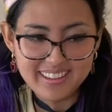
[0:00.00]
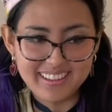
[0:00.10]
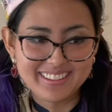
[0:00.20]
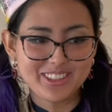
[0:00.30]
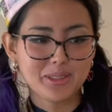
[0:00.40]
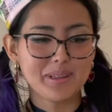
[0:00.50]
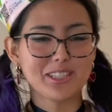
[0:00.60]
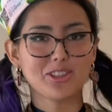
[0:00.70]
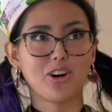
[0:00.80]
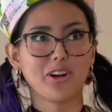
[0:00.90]
like just by
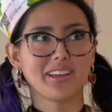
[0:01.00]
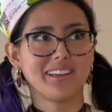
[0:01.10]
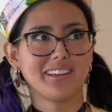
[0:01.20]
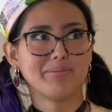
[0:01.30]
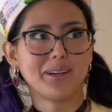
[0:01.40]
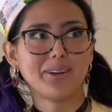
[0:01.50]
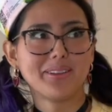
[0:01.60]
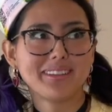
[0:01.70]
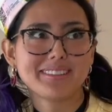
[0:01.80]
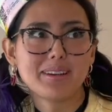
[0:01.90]
talking about
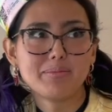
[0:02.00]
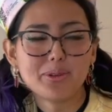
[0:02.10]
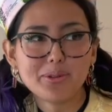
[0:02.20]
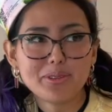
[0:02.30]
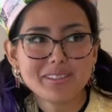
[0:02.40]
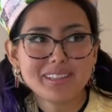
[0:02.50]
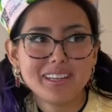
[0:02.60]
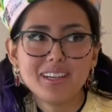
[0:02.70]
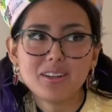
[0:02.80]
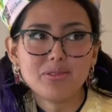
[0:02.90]
examples
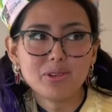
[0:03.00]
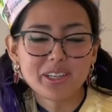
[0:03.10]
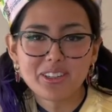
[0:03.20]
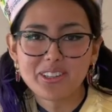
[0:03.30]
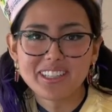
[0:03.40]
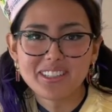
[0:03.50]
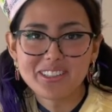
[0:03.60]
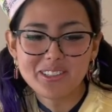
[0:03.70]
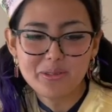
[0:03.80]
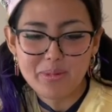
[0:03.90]
of what you can
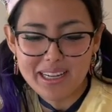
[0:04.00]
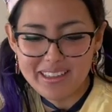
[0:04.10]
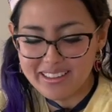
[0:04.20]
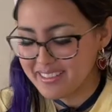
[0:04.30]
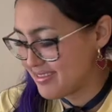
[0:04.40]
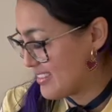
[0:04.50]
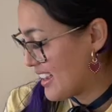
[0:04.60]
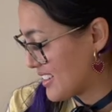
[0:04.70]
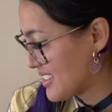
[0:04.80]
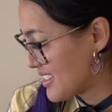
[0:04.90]
do, my
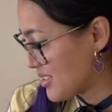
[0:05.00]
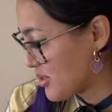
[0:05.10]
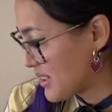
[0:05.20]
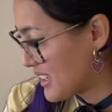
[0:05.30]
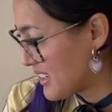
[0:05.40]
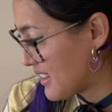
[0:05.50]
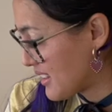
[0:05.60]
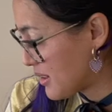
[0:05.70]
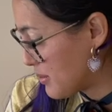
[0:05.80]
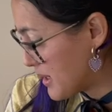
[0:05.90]
desk is already a
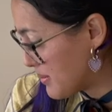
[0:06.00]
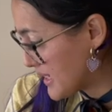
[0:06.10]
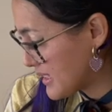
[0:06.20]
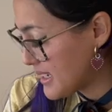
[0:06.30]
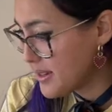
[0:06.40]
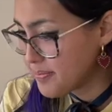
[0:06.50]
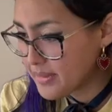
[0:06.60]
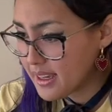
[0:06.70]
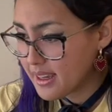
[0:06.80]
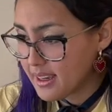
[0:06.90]
little bit messy.
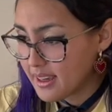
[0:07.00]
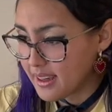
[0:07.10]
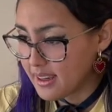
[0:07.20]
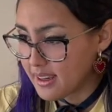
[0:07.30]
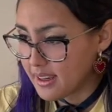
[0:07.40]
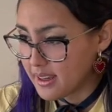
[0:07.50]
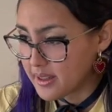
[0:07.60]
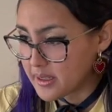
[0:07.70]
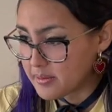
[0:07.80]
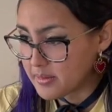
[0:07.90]

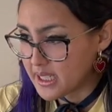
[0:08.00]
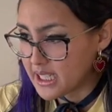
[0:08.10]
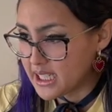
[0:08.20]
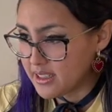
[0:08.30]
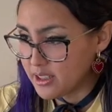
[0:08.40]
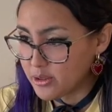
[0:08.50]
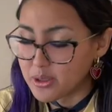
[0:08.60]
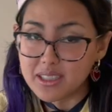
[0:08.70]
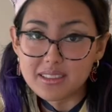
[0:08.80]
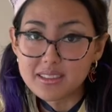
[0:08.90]
Um, and
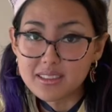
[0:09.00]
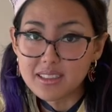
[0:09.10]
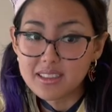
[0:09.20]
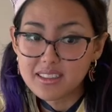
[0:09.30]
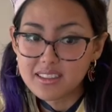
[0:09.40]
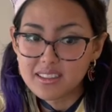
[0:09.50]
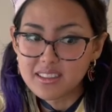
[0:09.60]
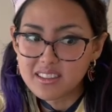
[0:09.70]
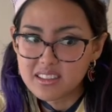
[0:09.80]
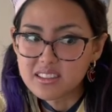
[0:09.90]
yours uh,
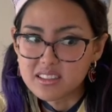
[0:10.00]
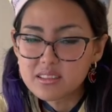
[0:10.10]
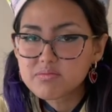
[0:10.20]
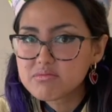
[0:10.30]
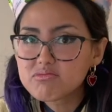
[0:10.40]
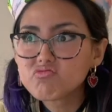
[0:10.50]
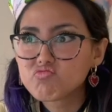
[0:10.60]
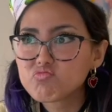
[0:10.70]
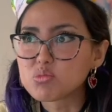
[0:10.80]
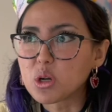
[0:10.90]
is
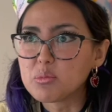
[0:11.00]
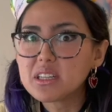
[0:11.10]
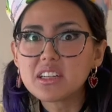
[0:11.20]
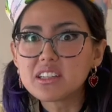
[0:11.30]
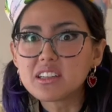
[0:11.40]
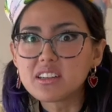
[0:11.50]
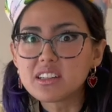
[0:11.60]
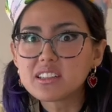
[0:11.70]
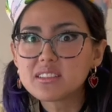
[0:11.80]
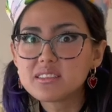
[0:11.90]
probably gonna look
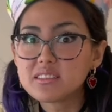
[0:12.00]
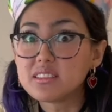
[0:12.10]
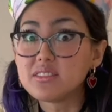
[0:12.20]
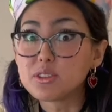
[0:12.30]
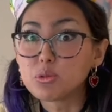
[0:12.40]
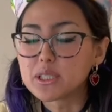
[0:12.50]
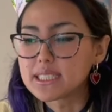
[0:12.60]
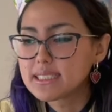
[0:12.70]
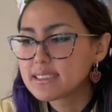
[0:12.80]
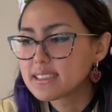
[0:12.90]
even
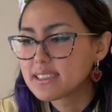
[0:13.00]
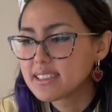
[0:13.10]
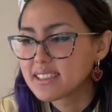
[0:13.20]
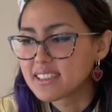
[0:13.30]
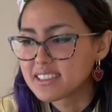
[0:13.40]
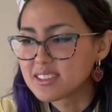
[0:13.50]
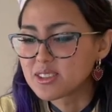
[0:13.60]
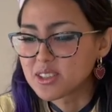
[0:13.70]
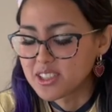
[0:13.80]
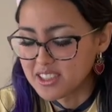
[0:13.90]
worse since you're
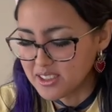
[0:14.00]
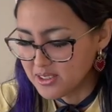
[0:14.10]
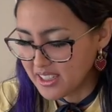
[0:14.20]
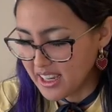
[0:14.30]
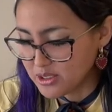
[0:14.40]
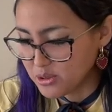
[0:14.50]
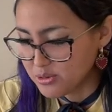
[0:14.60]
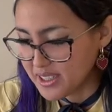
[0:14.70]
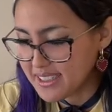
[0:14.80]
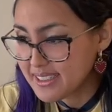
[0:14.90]
gonna do the actual
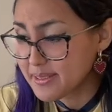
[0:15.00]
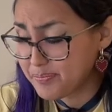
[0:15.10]
things.